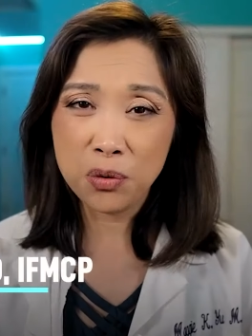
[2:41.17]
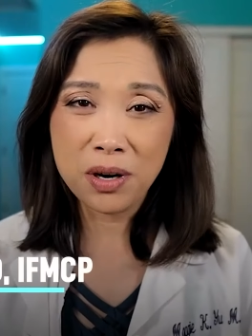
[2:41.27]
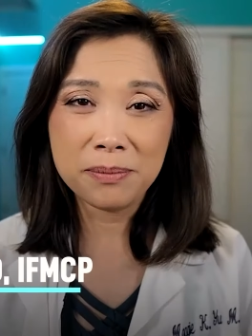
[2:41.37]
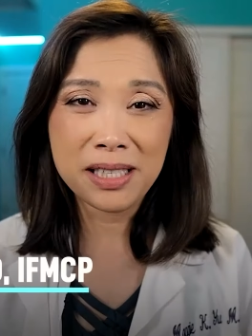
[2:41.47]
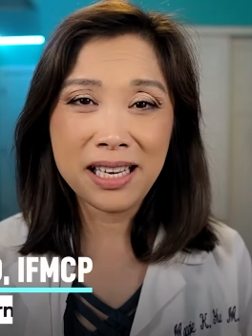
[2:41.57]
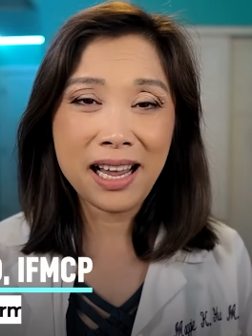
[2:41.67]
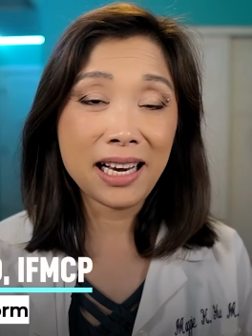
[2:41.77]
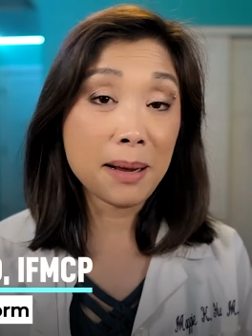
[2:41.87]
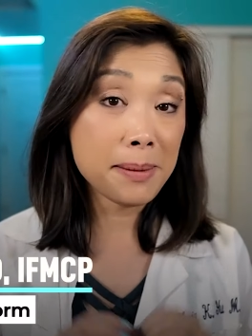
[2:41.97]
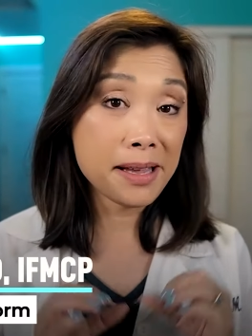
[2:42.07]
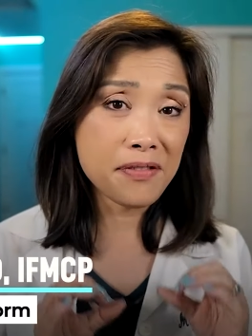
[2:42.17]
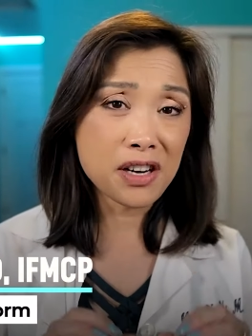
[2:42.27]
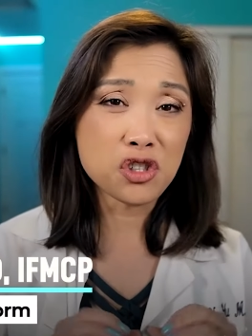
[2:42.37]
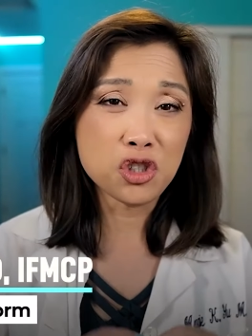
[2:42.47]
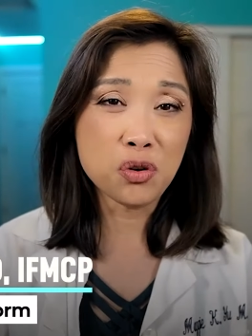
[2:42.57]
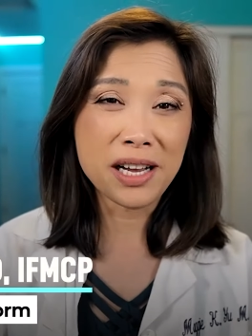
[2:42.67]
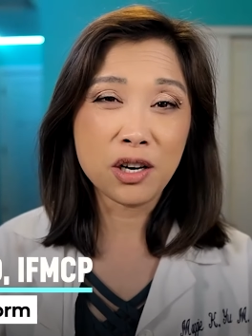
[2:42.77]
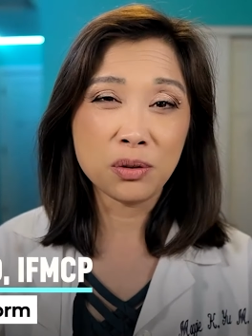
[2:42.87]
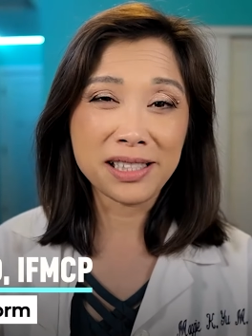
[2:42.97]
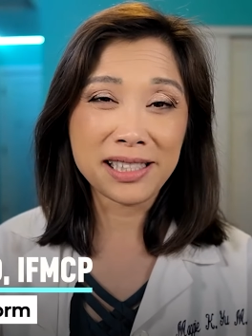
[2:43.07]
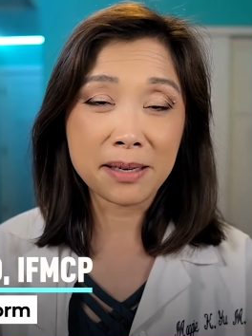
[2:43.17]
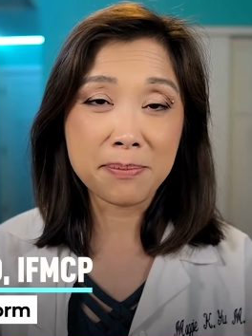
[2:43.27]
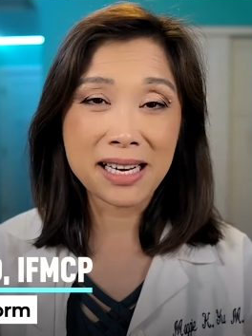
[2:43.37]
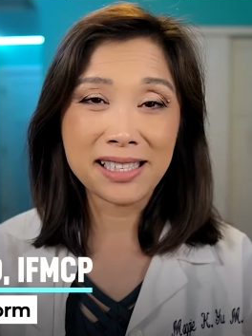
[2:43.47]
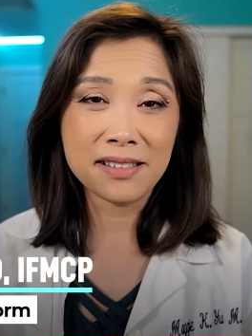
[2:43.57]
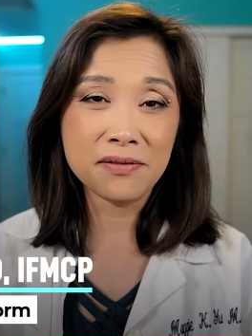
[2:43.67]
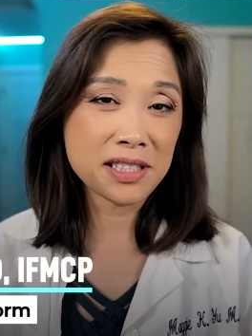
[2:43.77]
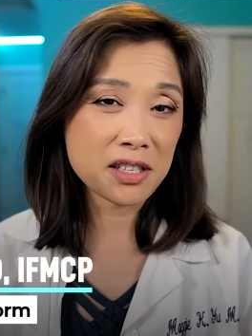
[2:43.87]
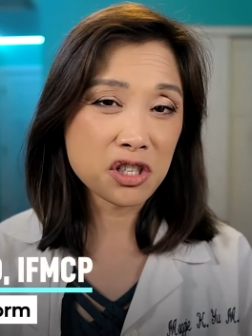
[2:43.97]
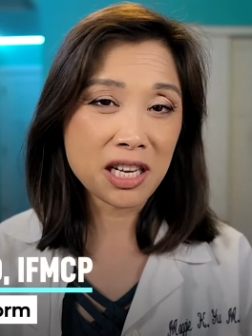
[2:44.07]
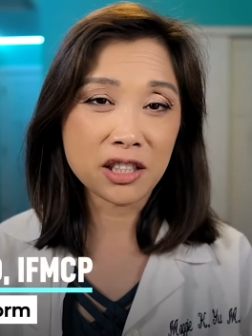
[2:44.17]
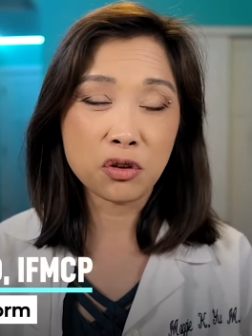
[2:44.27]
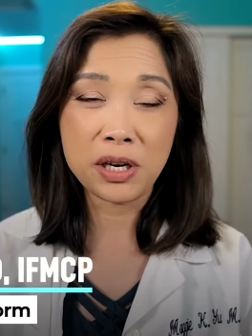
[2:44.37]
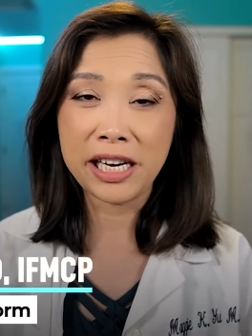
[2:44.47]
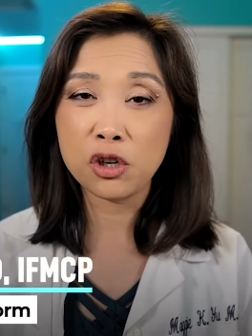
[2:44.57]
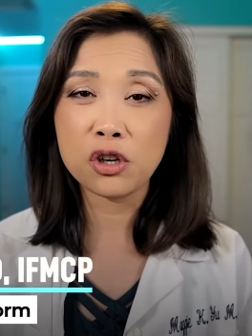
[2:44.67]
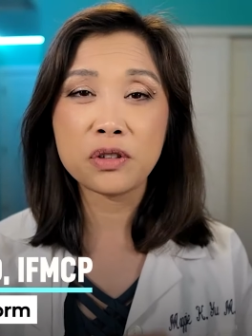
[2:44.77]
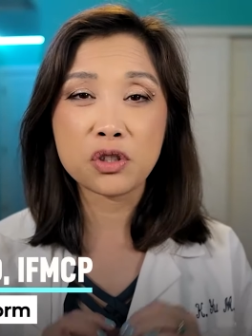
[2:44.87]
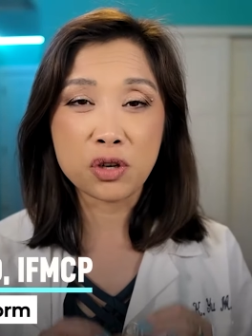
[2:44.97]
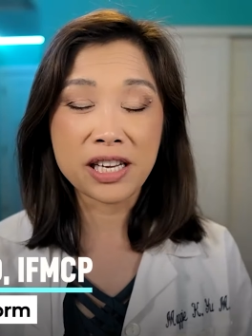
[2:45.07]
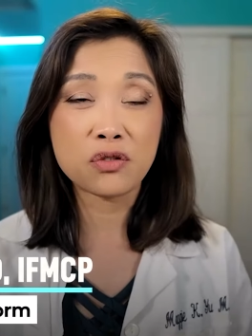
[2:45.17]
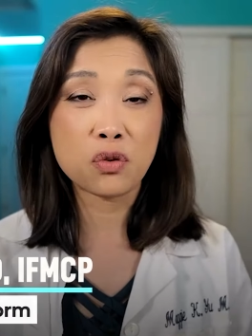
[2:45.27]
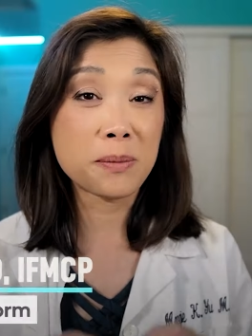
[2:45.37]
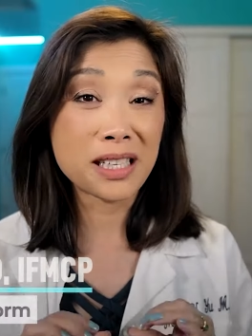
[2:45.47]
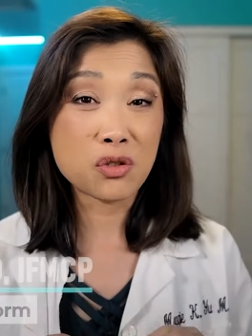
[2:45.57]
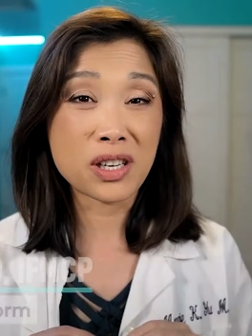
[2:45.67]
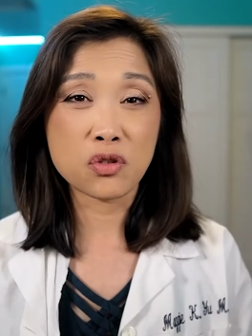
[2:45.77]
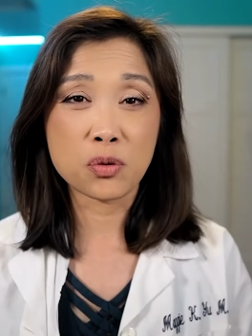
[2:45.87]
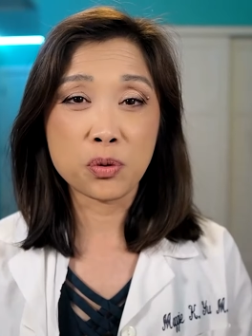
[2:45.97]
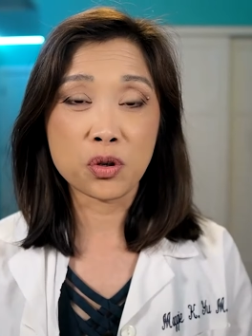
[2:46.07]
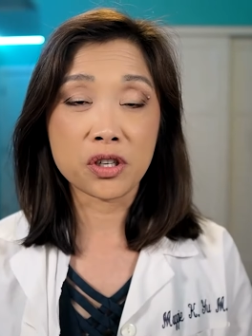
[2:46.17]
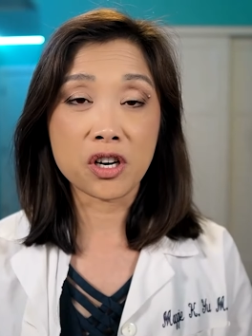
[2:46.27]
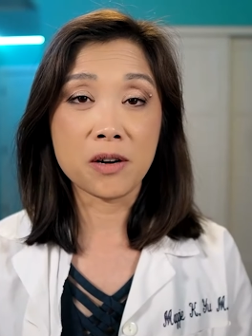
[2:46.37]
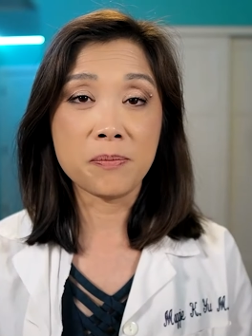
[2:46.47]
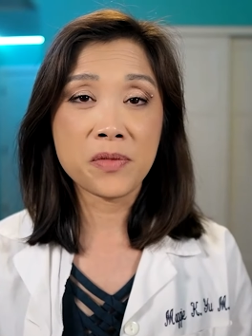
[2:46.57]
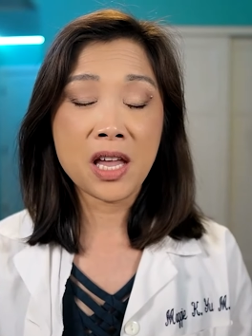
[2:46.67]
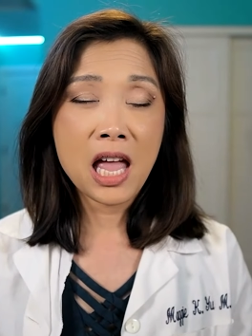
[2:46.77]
Yu MD, and I'm a functional and holistic medicine physician and the creator of the Transform and Transform Protocol.